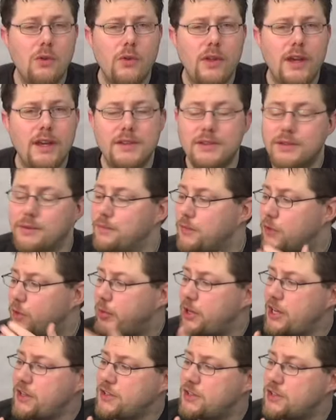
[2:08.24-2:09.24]
this, the
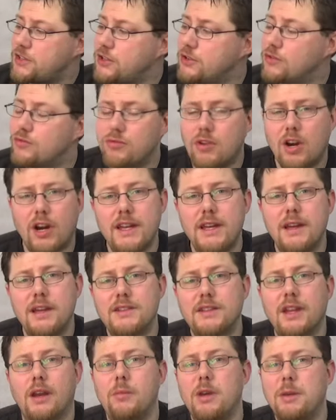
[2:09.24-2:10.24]
person to your right is
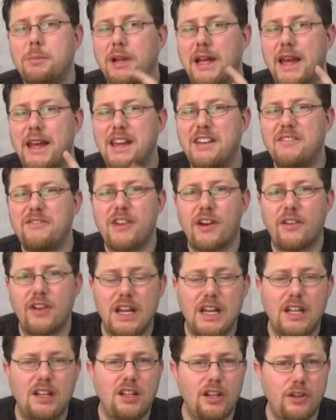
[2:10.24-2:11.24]
going to be paying very
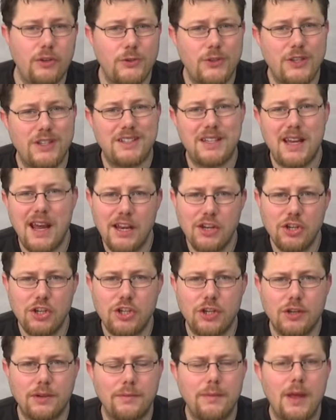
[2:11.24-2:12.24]
close
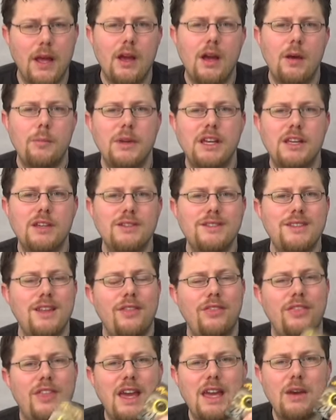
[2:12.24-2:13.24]
attention because
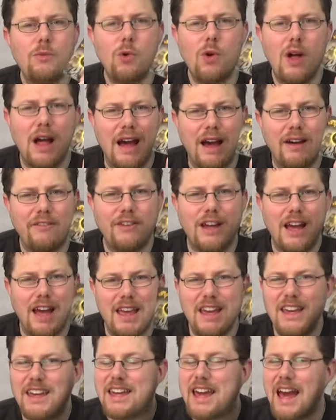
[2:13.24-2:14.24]
they will have
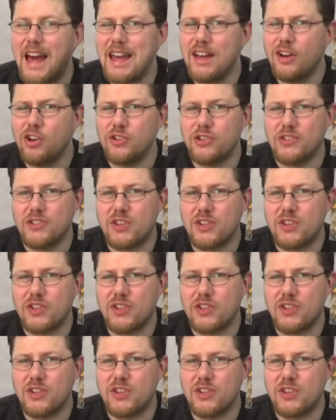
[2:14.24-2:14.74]
a chaos